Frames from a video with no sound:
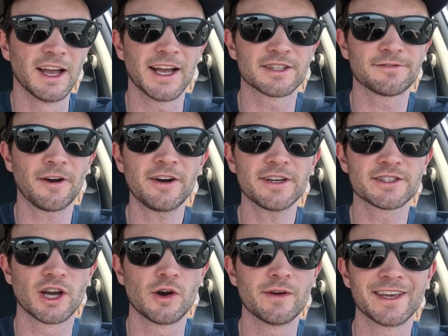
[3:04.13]
As far as
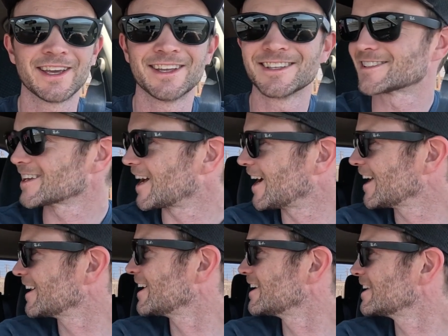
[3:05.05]
going
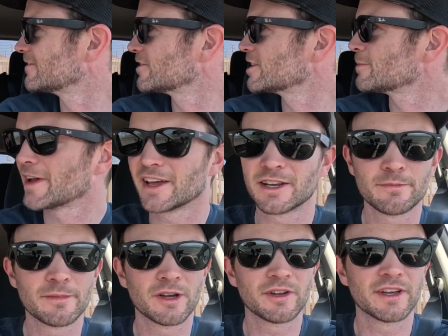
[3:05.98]
inside any of the
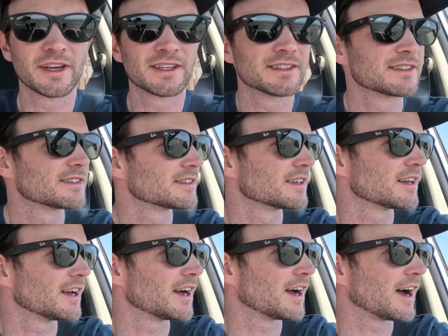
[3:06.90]
abandoned buildings,
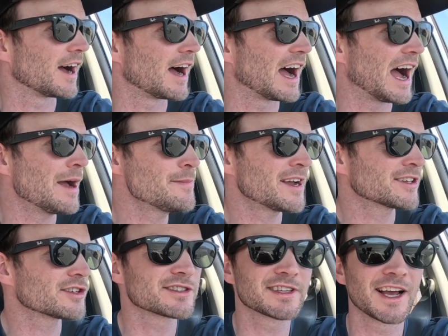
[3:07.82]
I'm
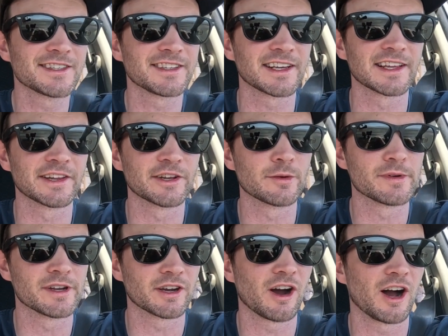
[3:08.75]
exercising a little
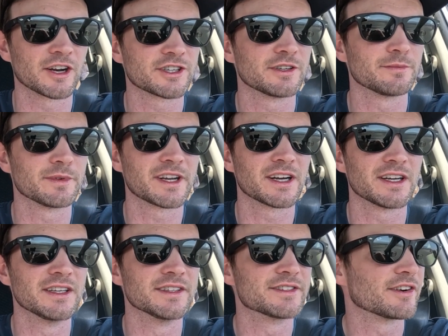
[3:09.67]
bit of caution
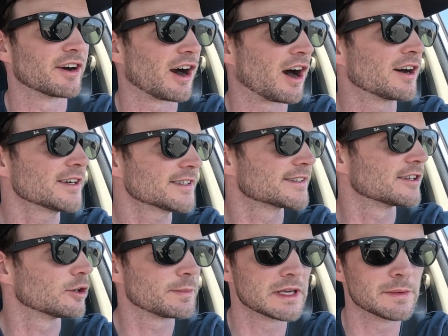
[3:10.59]
because there are
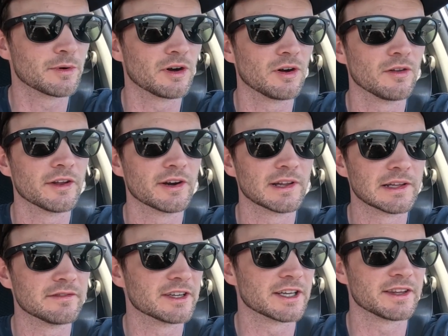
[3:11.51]
still people that are
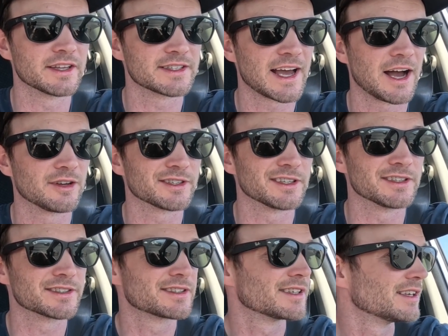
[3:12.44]
living in these
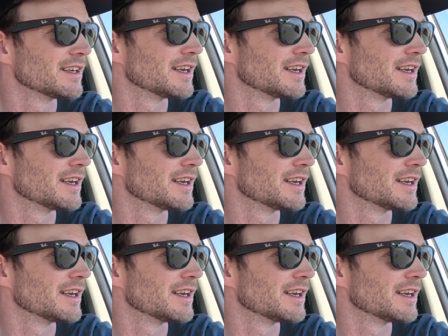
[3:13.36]
houses,